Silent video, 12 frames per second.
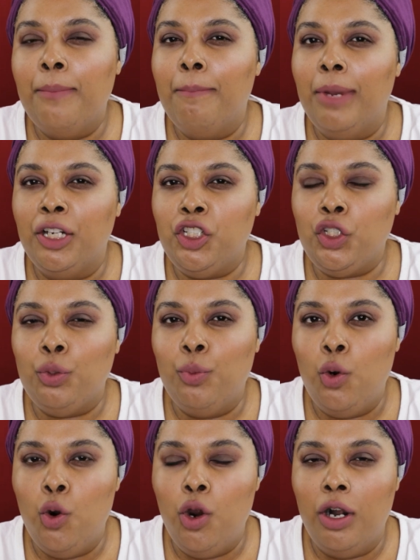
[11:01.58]
it much
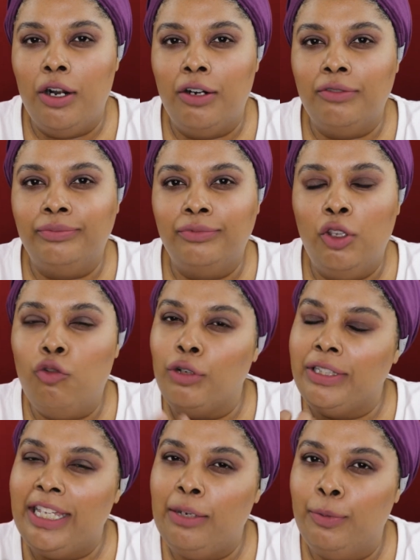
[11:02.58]
more
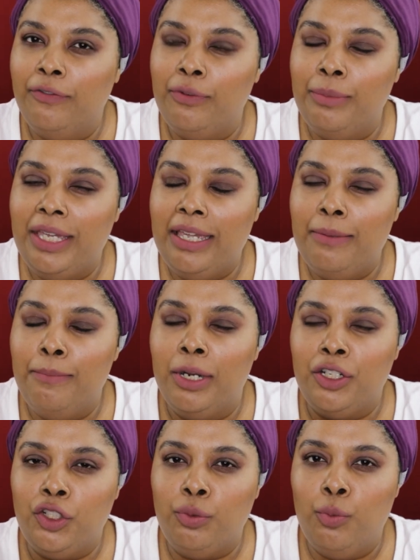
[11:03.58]
relatable for me,
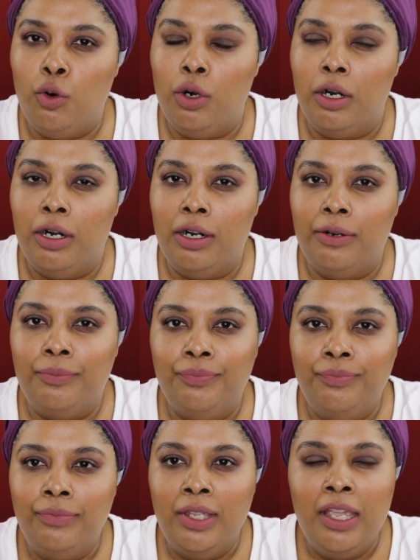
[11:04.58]
much
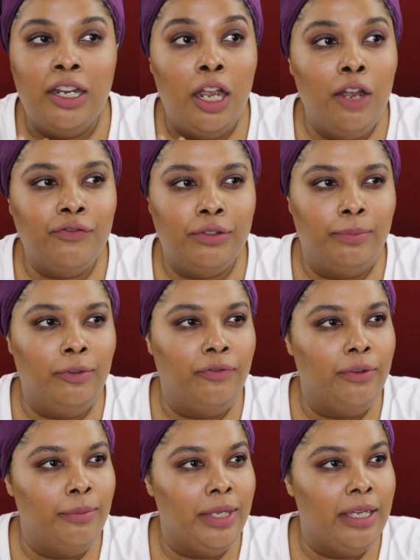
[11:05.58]
more comfortable
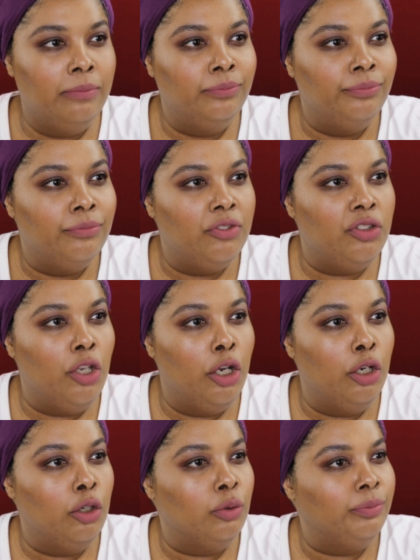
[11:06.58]
for me.
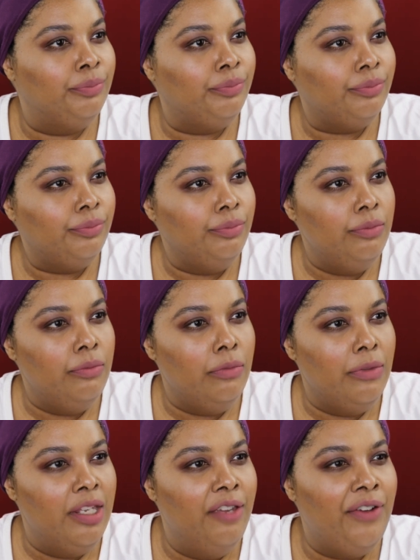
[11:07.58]
So
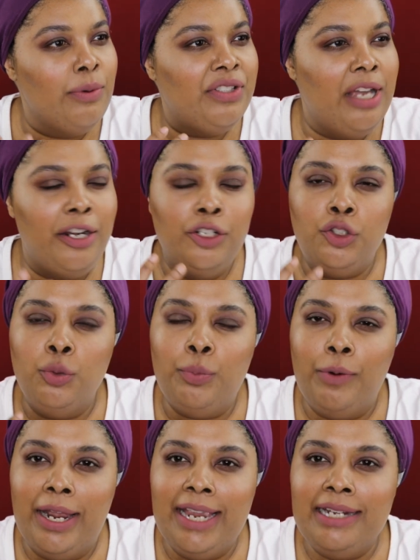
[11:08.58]
if I was gonna do
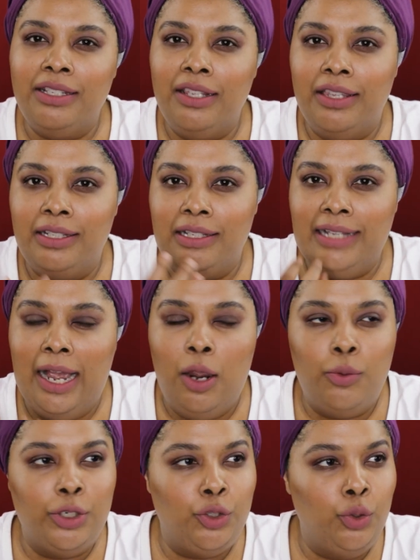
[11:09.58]
bright, this is
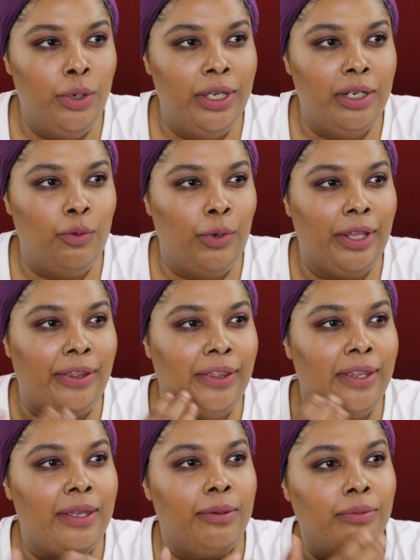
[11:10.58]
how I would do it,
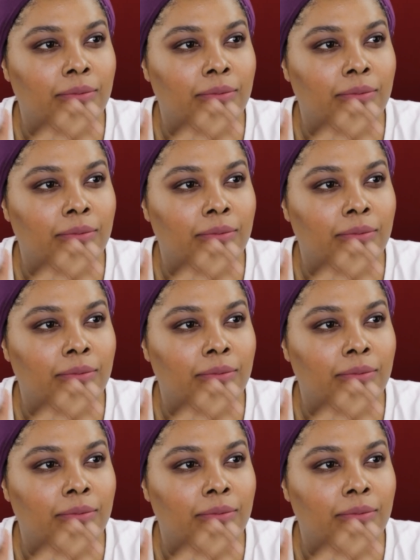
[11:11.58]
with